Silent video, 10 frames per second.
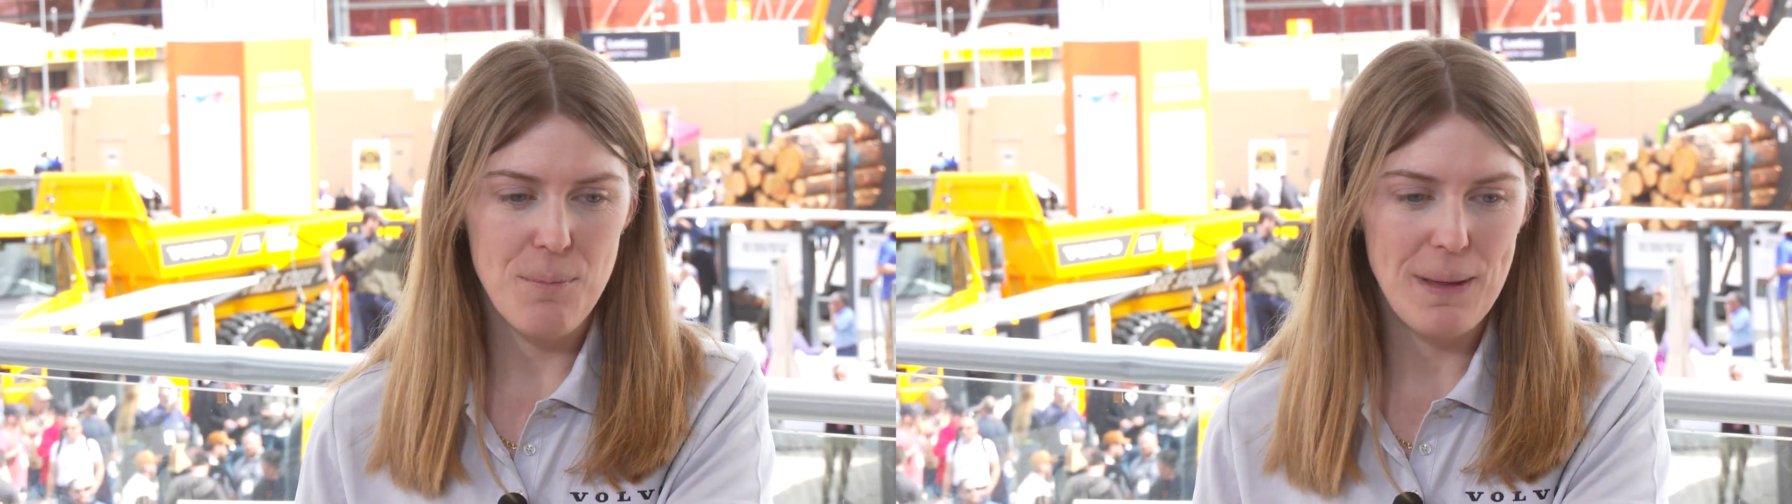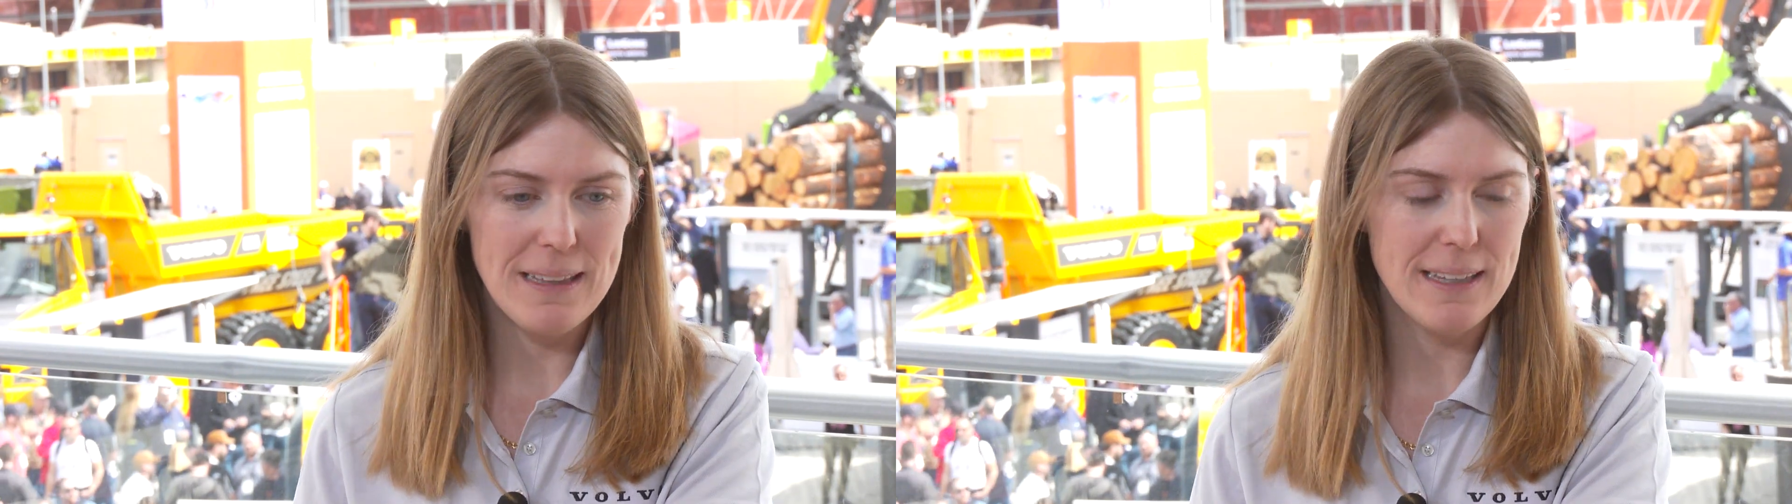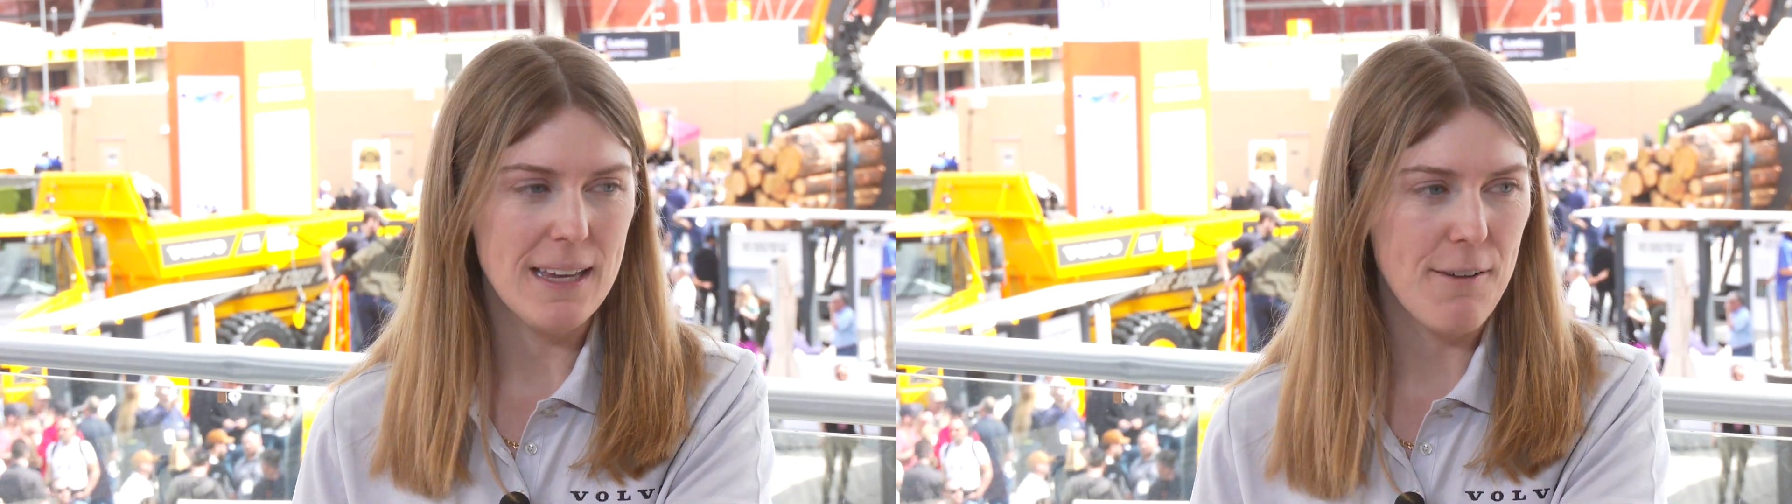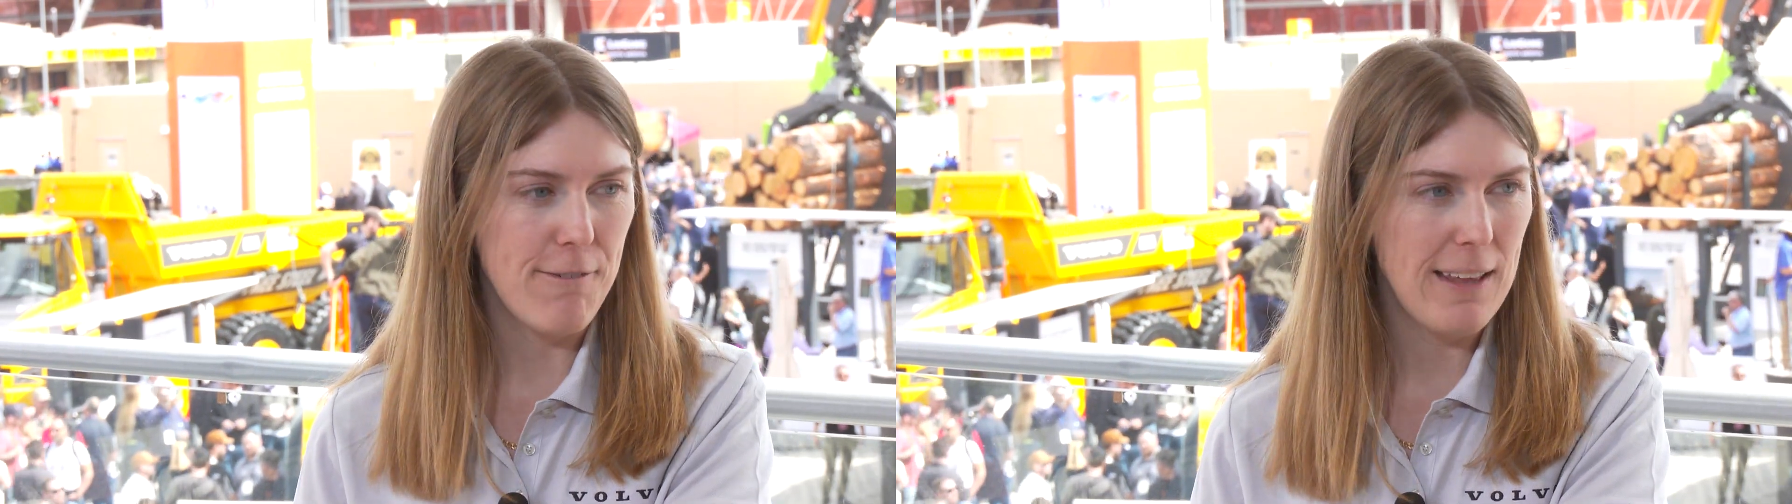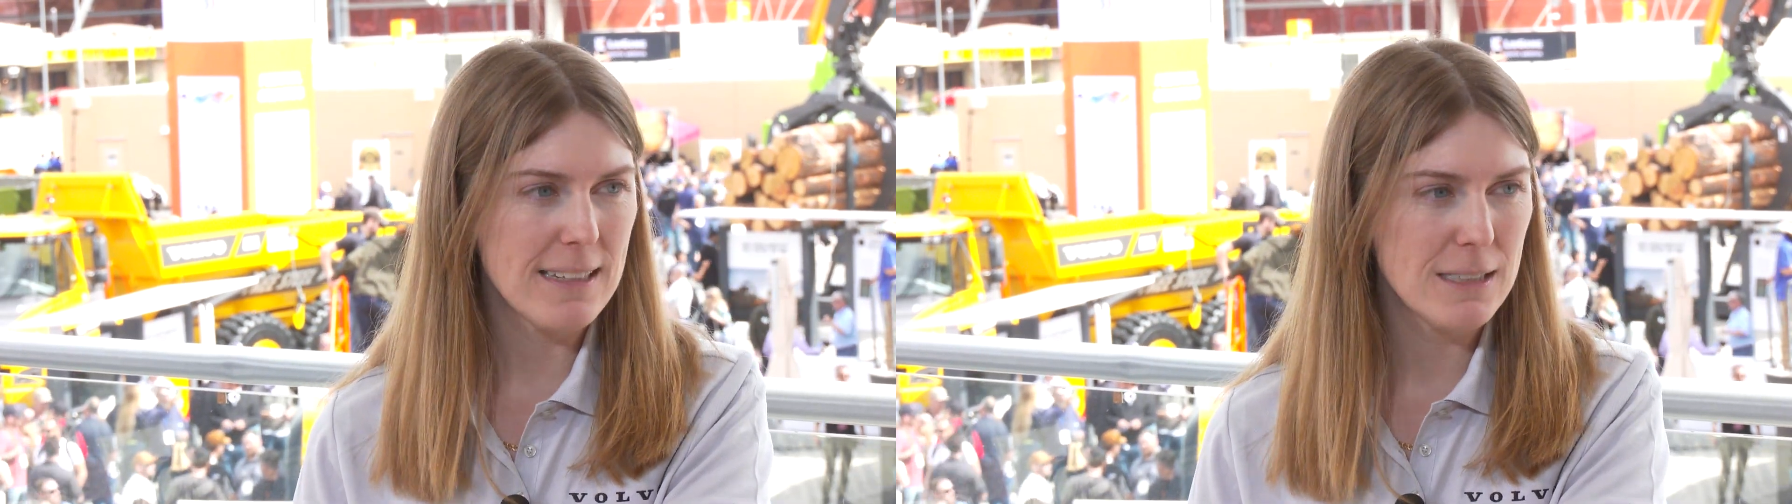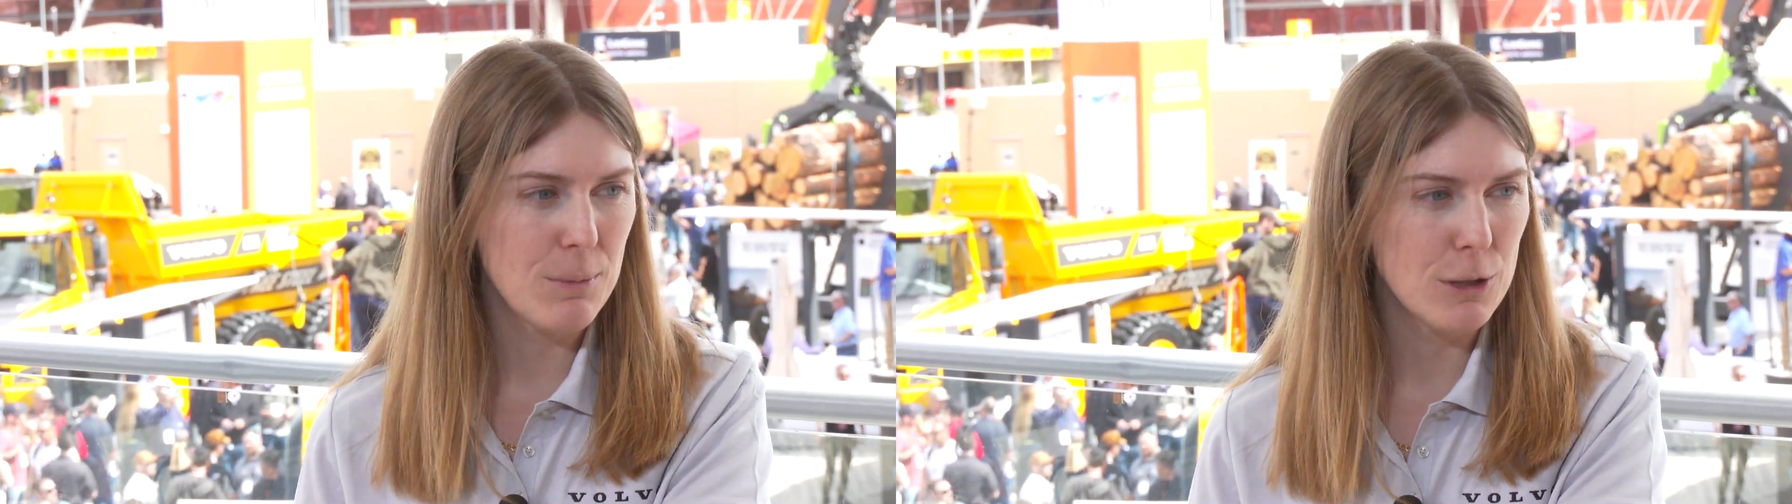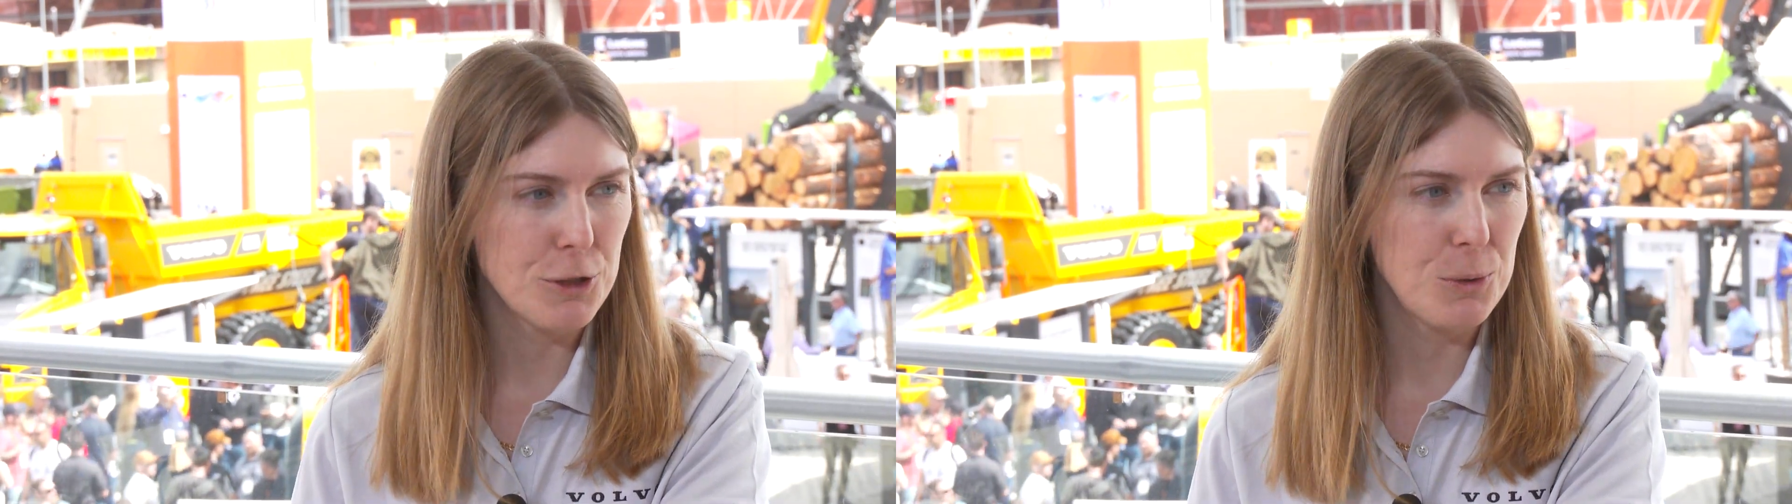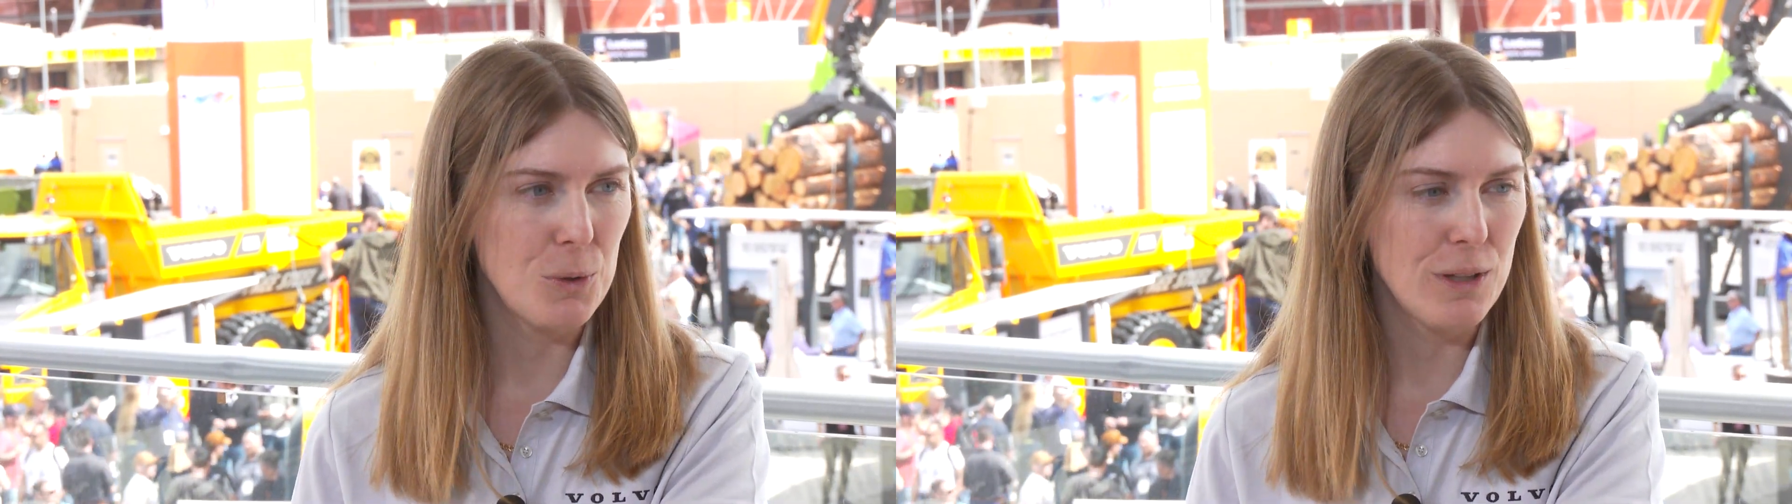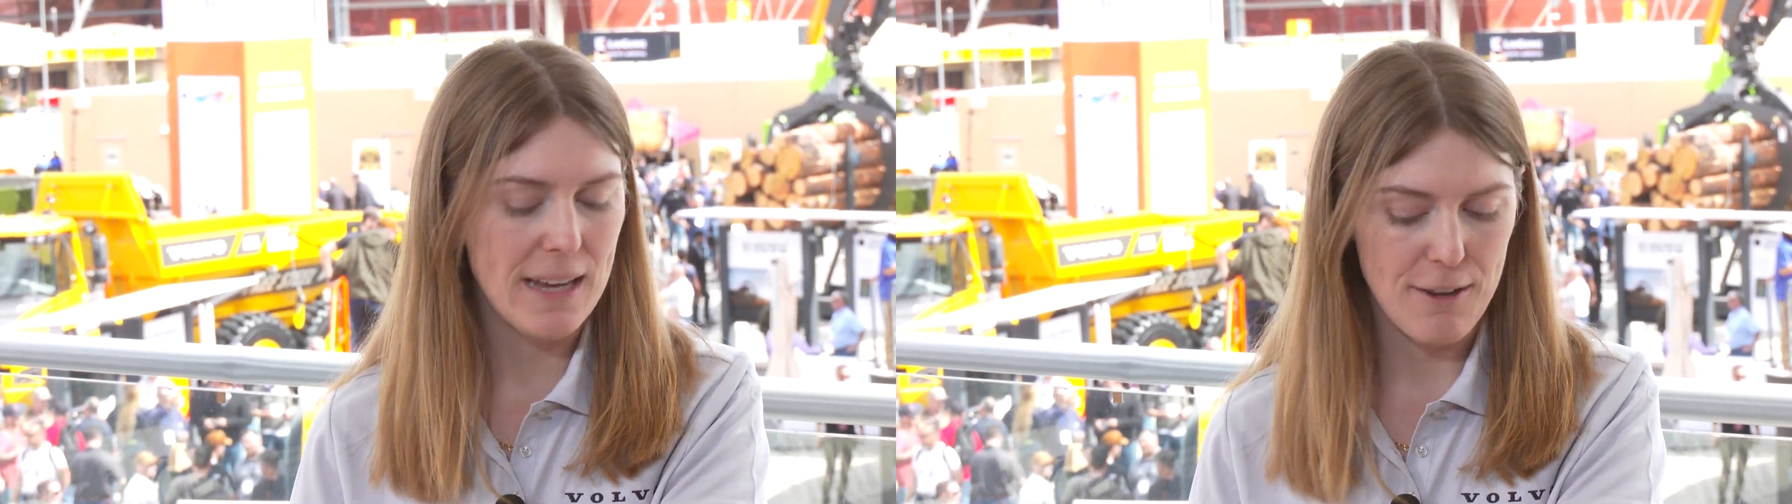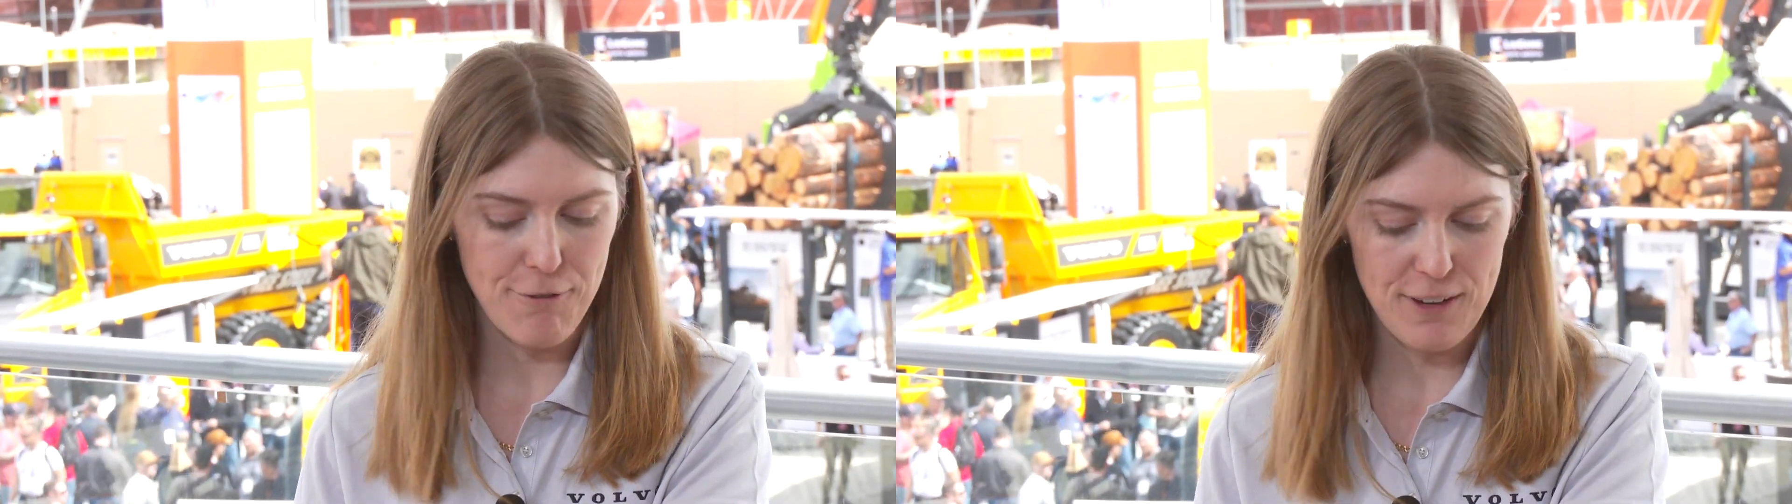building a flexible tool
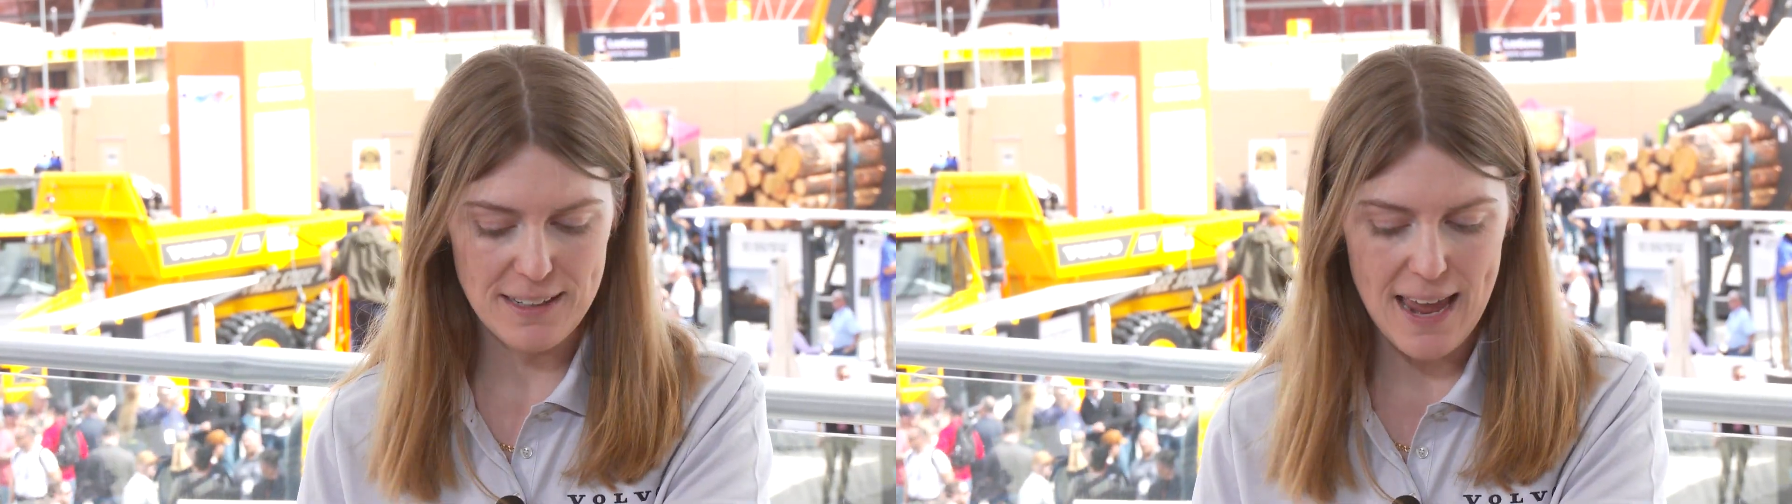that can fit